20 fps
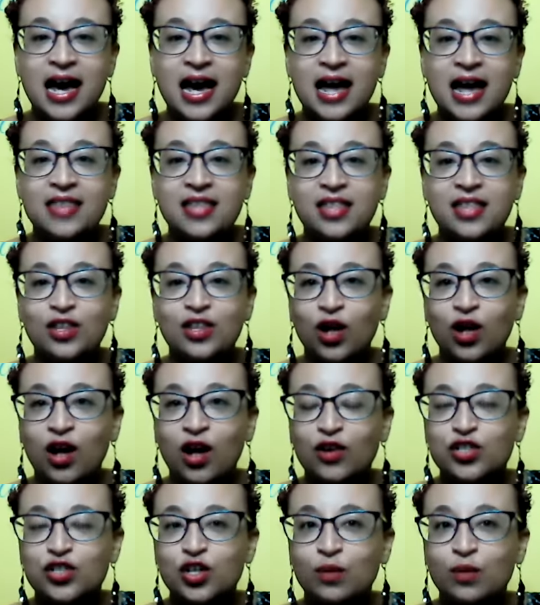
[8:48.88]
And then there'll
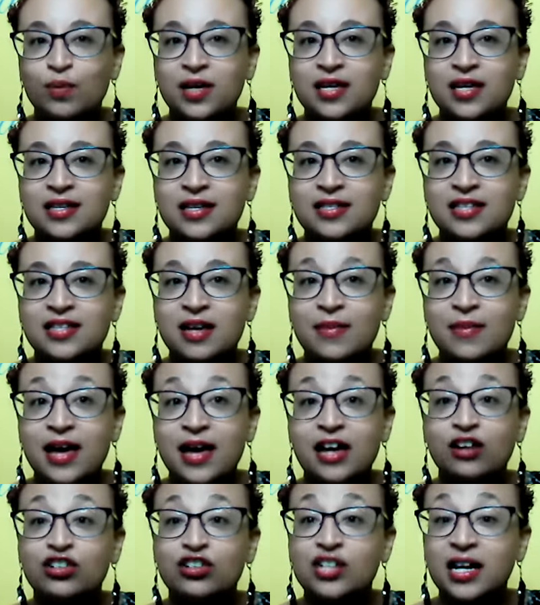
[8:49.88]
also be some
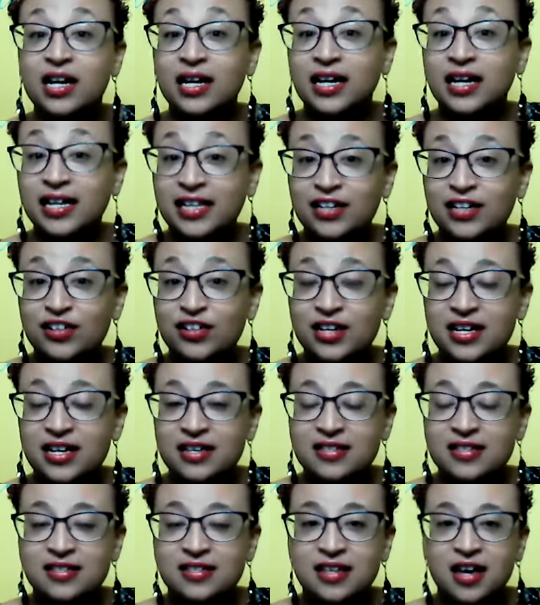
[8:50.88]
energetic
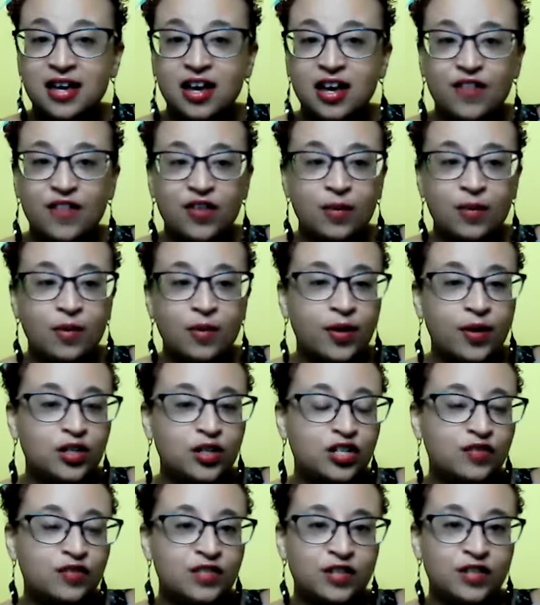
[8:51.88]
clearings from a
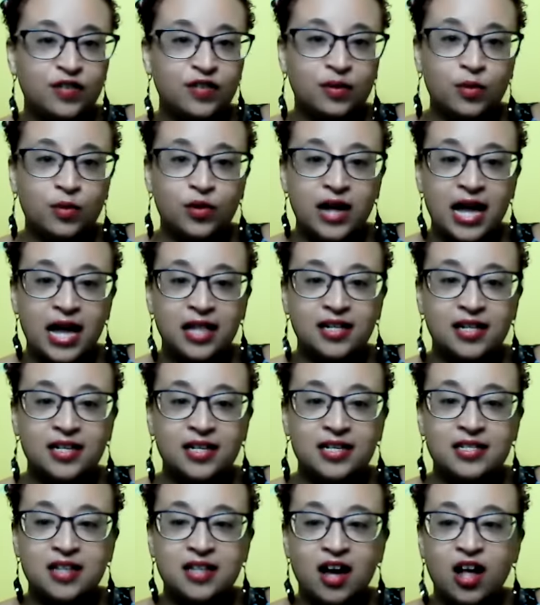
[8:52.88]
bunch of different
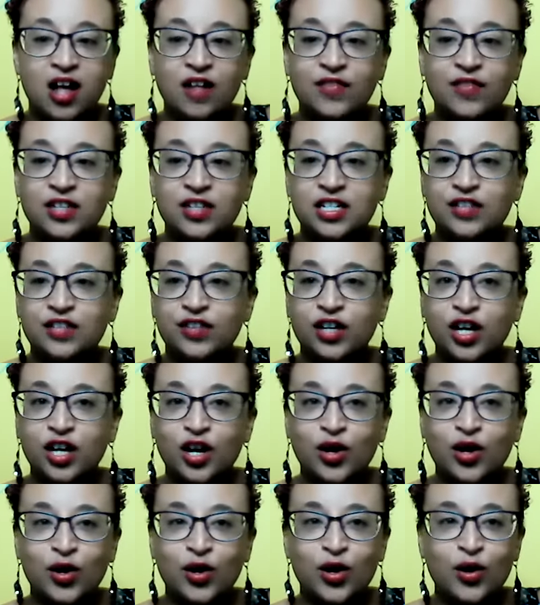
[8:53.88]
modalities. All the different
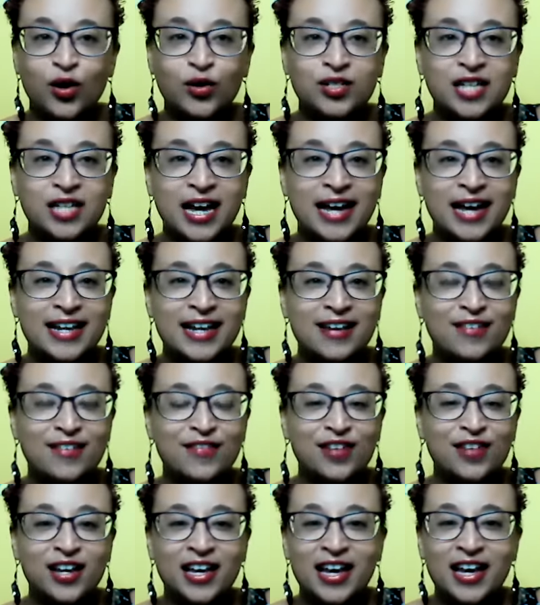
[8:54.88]
co hosts
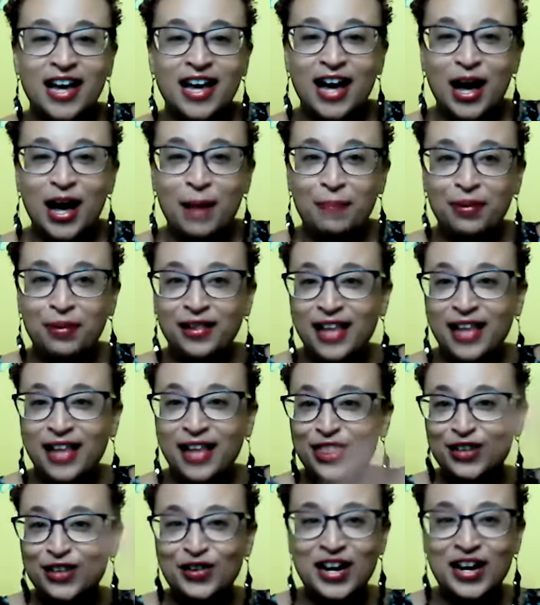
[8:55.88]
have a
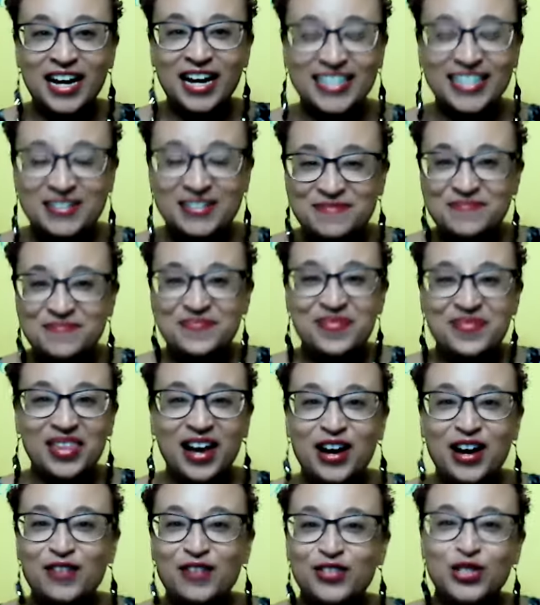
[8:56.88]
plethora
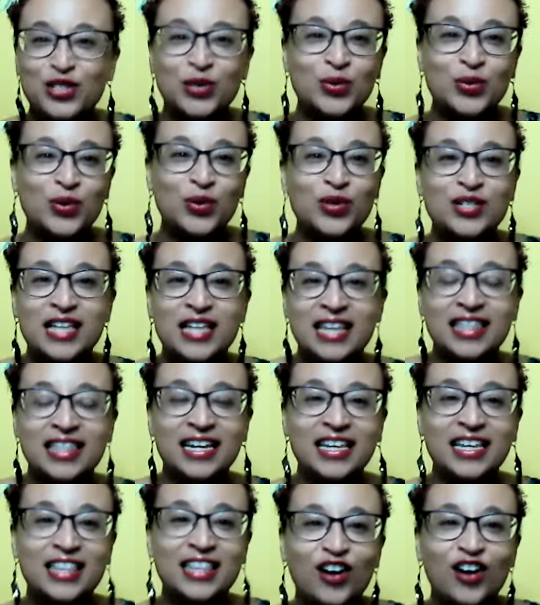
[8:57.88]
of tools
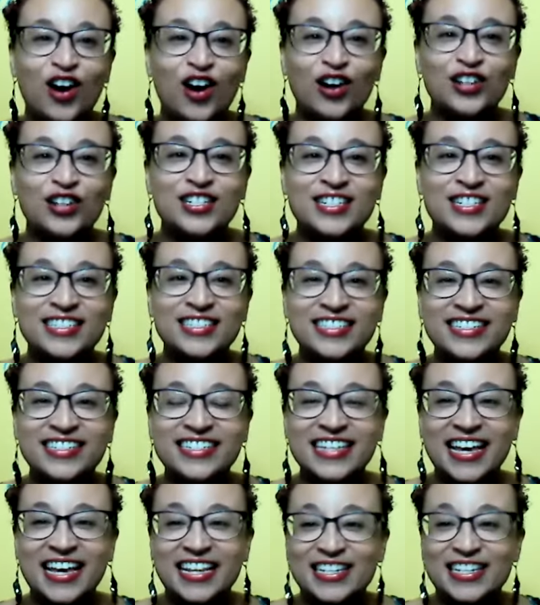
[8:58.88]
in their
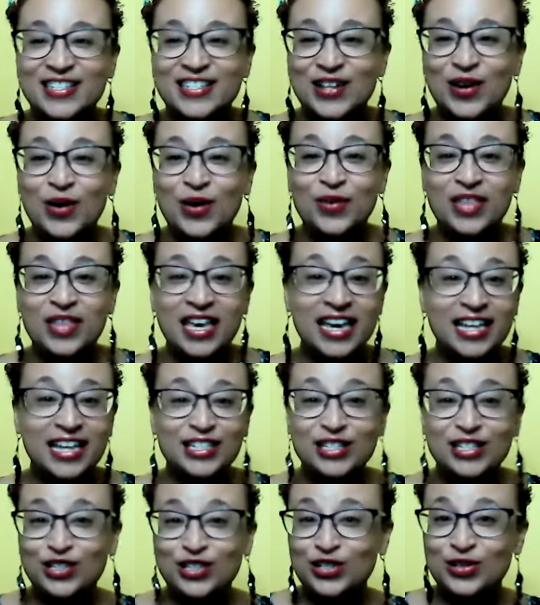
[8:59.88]
arsenals. And so they
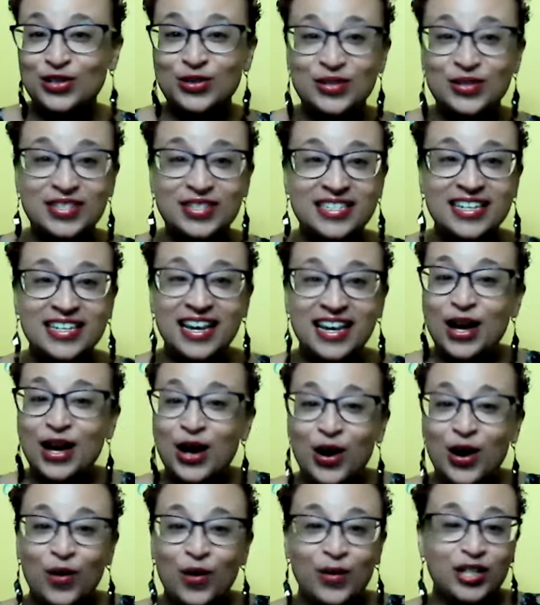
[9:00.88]
get to choose
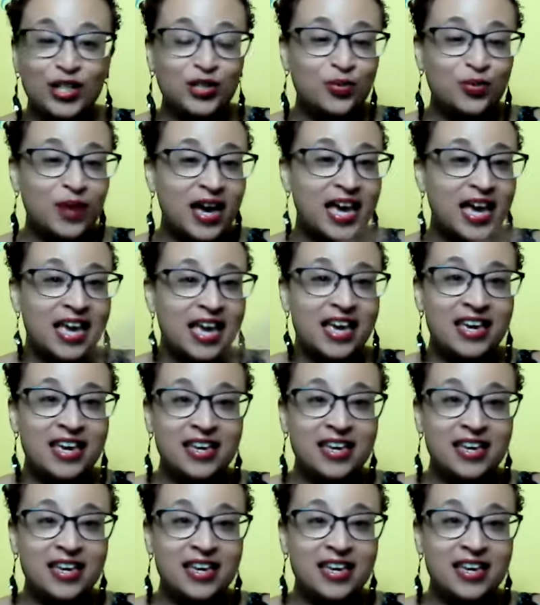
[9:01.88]
which way